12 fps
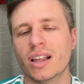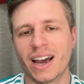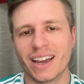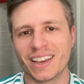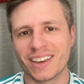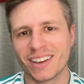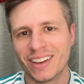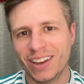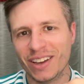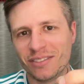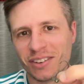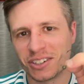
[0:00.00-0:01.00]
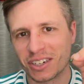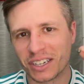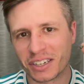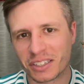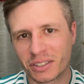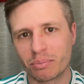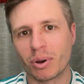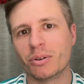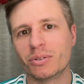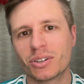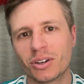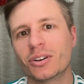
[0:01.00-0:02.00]
like fishing
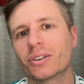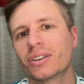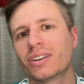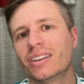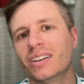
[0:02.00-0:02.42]
exposed hook